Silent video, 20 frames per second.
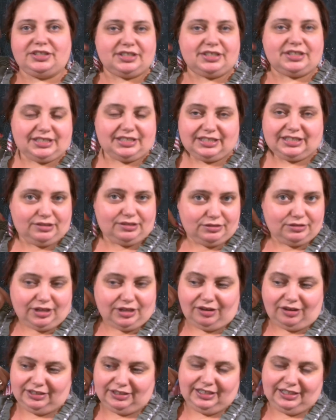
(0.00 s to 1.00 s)
look to see who's
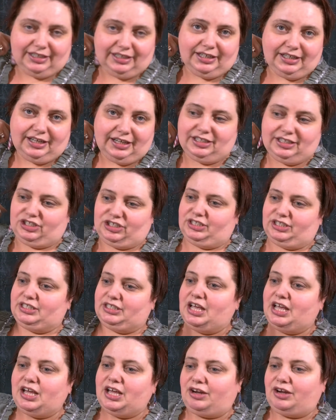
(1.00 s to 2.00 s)
all in it, just
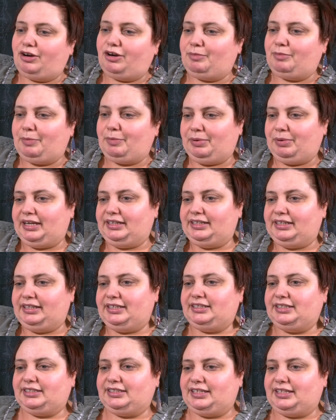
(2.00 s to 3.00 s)
go to my
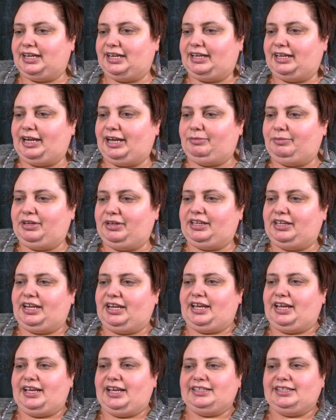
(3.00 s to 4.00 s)
playlist, and I named it
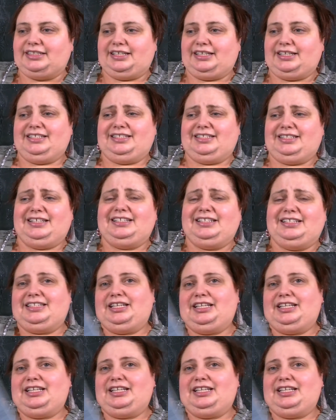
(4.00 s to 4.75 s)
the S S C